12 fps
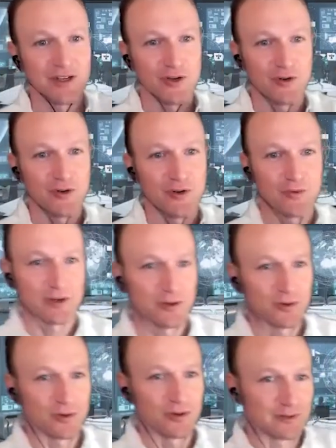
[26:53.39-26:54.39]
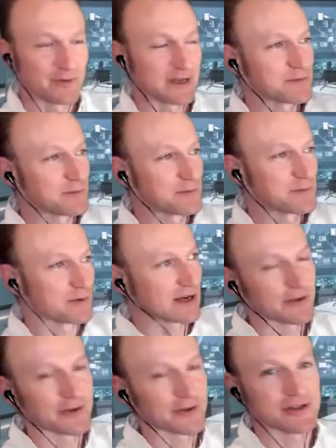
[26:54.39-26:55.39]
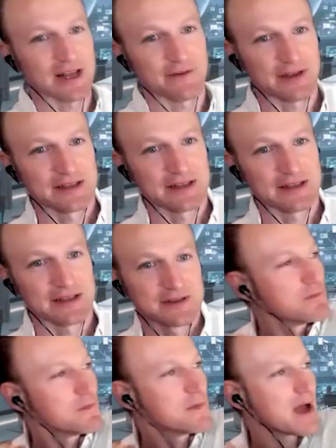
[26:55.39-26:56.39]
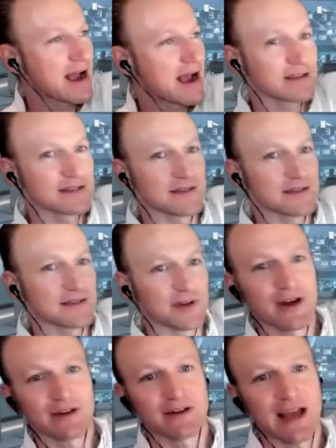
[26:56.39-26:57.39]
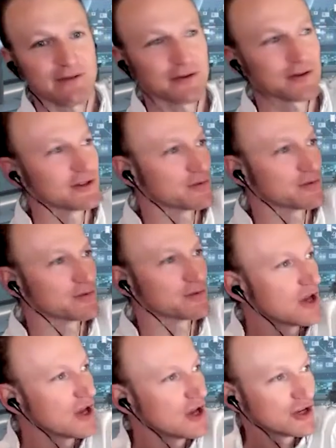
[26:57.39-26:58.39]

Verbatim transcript: you know, where Google and Facebook and others, you have like these massive underground caverns with